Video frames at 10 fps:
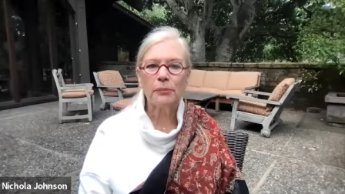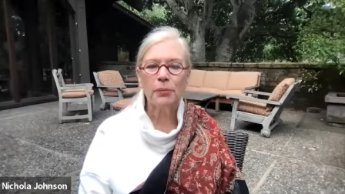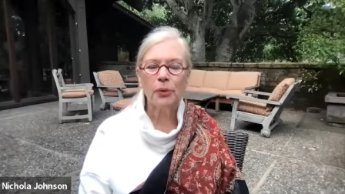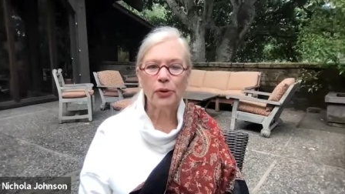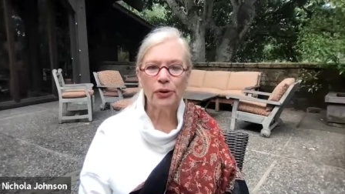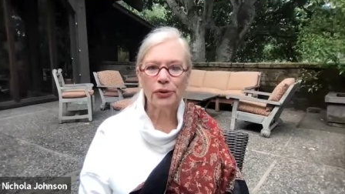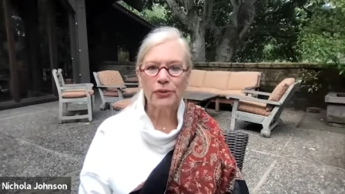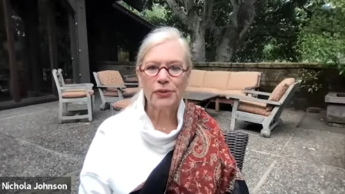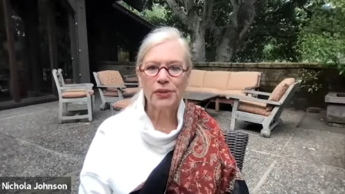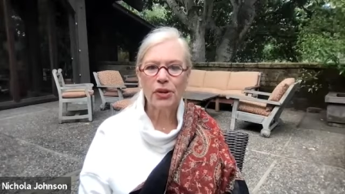
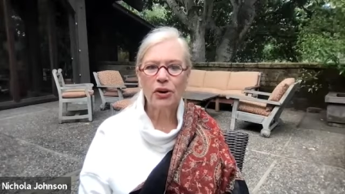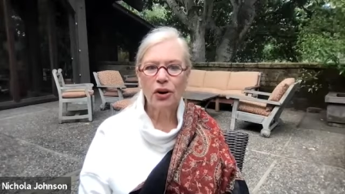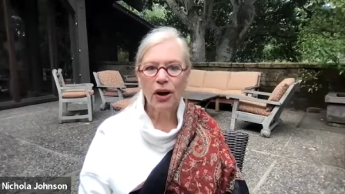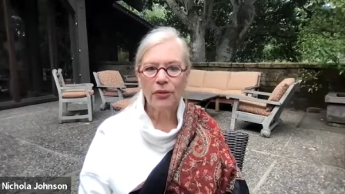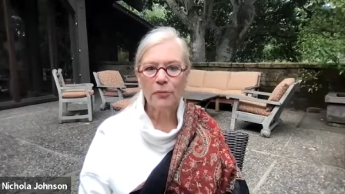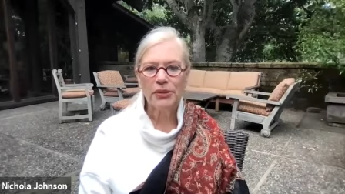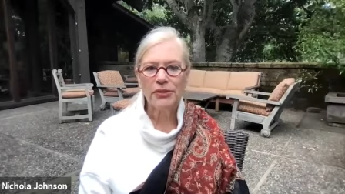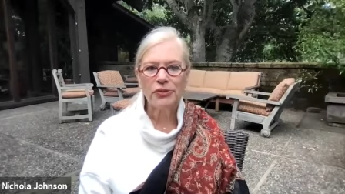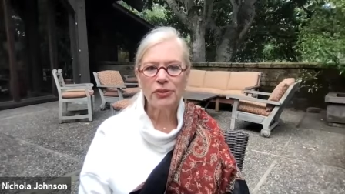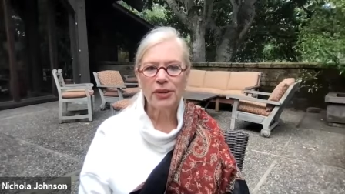borders on the
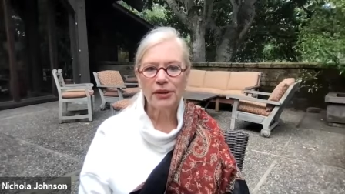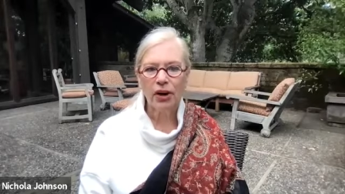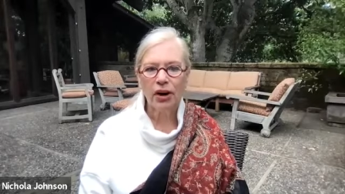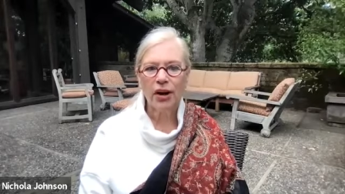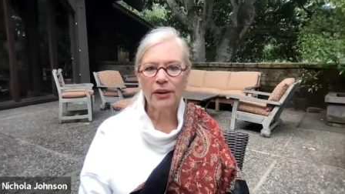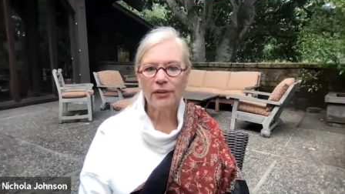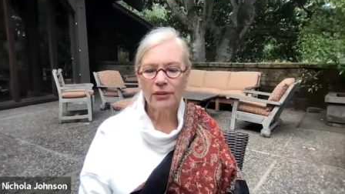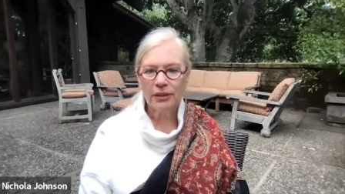mystery of God.